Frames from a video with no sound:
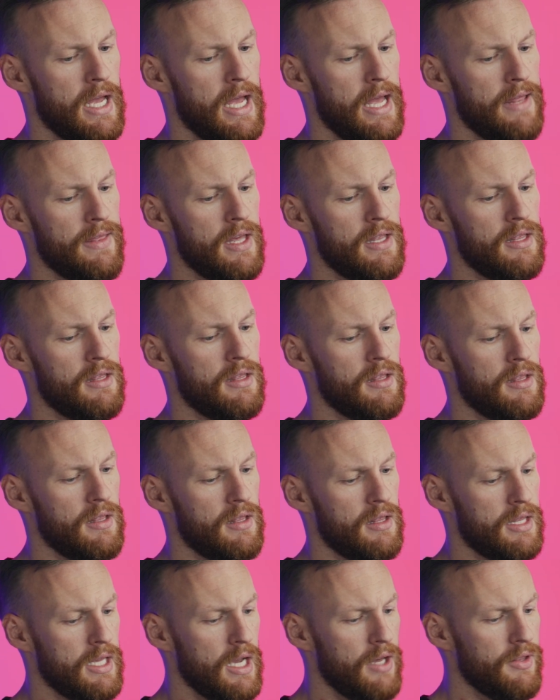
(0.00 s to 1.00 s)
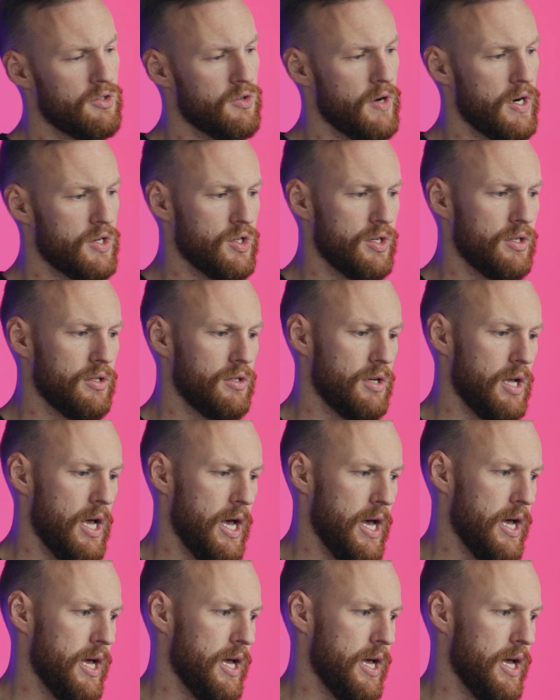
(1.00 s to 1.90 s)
And then the other direction